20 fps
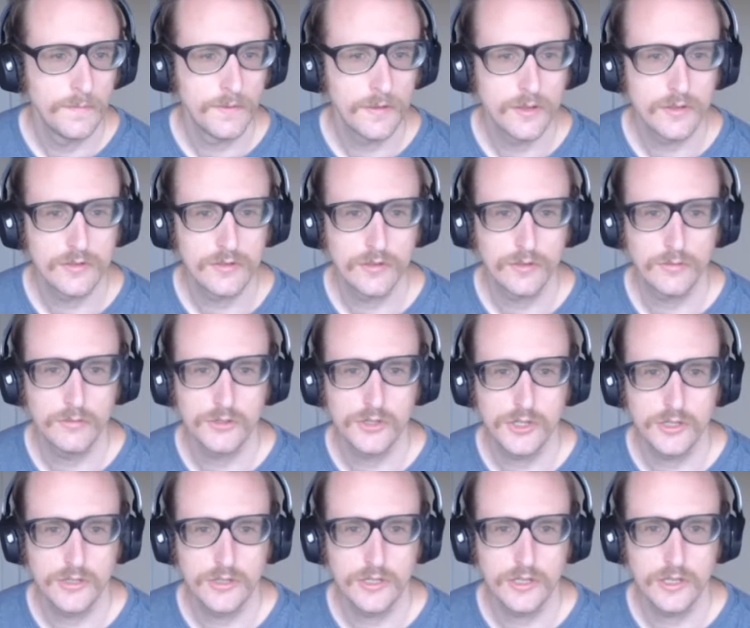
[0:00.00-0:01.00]
So we
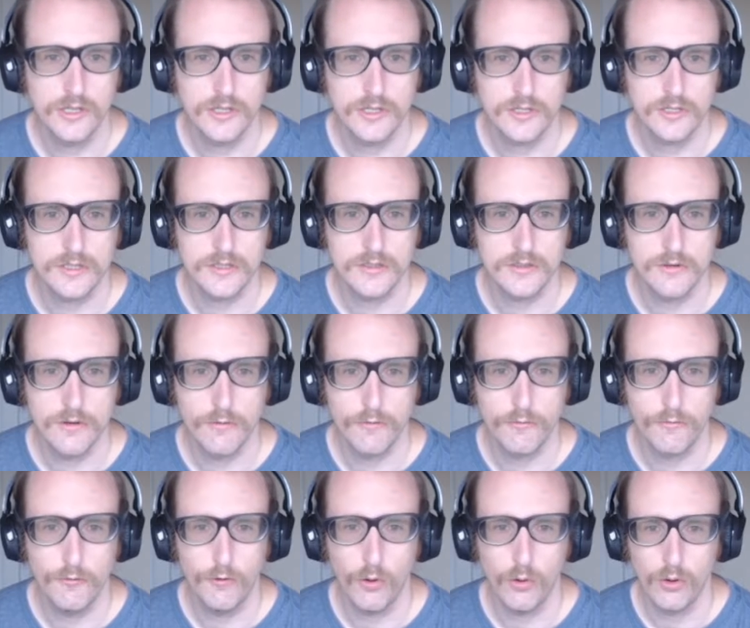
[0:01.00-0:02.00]
should see this
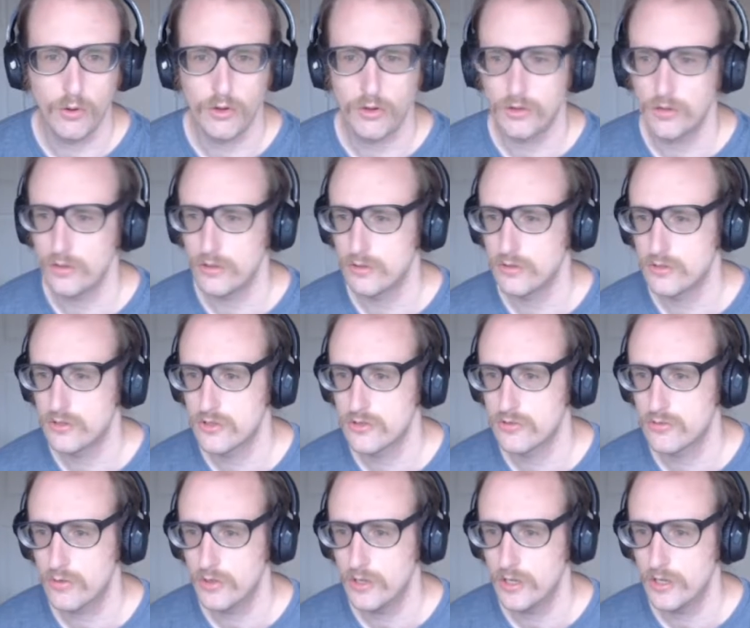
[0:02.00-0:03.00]
focal
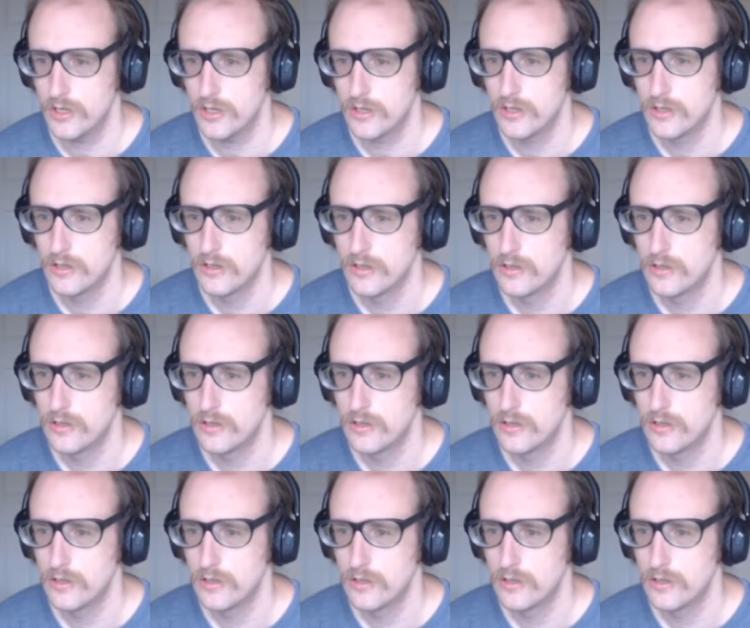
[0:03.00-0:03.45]
string.